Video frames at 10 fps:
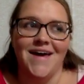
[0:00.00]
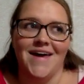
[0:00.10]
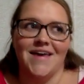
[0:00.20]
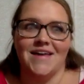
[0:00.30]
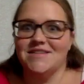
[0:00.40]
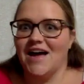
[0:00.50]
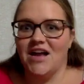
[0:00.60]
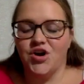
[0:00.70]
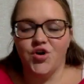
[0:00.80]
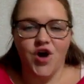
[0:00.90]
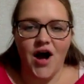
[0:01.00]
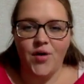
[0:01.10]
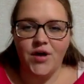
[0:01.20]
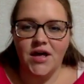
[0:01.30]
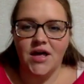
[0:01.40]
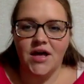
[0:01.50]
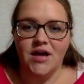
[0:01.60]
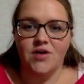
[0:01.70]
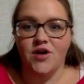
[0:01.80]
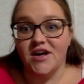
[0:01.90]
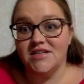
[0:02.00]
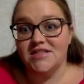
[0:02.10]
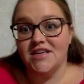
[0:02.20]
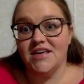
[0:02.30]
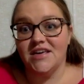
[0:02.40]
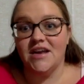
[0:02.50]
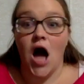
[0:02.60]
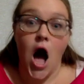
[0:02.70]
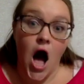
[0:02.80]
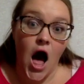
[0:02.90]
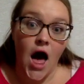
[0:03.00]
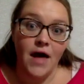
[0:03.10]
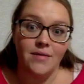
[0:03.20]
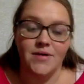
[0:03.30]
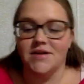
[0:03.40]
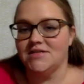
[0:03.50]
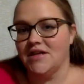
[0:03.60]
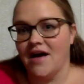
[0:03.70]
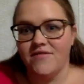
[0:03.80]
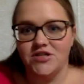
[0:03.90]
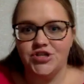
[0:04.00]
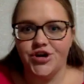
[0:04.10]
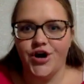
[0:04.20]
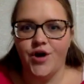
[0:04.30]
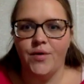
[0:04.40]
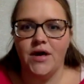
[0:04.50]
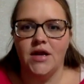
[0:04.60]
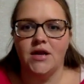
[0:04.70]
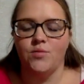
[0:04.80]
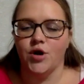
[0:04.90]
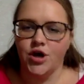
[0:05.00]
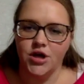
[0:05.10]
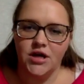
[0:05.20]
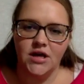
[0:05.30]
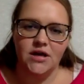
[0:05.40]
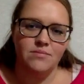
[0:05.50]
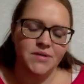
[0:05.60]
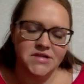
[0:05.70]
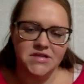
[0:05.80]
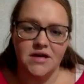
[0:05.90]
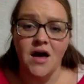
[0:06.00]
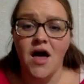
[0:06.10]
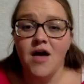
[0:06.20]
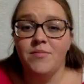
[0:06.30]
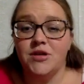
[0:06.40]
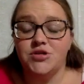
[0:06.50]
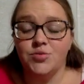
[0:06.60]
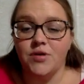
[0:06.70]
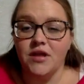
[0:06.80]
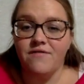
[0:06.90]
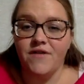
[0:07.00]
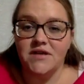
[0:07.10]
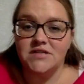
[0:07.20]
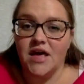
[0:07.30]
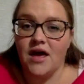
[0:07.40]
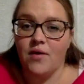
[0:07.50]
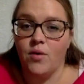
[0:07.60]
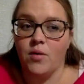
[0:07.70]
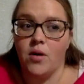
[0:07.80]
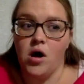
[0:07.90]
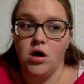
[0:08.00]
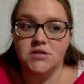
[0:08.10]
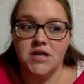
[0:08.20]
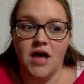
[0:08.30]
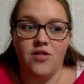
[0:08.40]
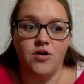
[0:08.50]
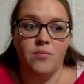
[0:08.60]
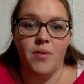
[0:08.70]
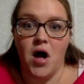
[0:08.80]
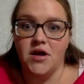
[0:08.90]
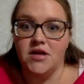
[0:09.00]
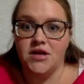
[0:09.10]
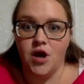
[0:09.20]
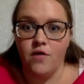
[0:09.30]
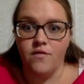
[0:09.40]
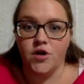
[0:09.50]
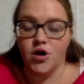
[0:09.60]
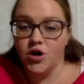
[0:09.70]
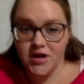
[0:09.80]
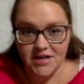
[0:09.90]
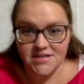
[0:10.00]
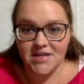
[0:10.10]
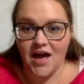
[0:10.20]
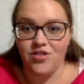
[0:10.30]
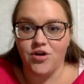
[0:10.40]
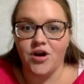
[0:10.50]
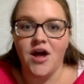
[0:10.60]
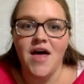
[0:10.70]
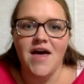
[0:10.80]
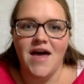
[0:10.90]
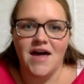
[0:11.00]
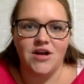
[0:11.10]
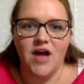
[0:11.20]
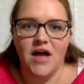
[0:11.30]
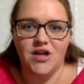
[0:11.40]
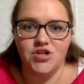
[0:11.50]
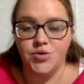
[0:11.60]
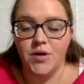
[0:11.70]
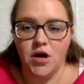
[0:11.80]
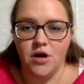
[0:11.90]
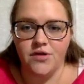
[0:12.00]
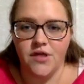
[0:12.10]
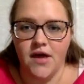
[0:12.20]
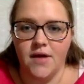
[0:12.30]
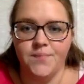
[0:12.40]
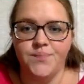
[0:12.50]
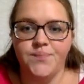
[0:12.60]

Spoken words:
It gets kind of crowded and crazy and hot because the ovens are going and we're cooking and busy. But it's a really fun day where we're all together bonding over cooking together and kind of doing our thing.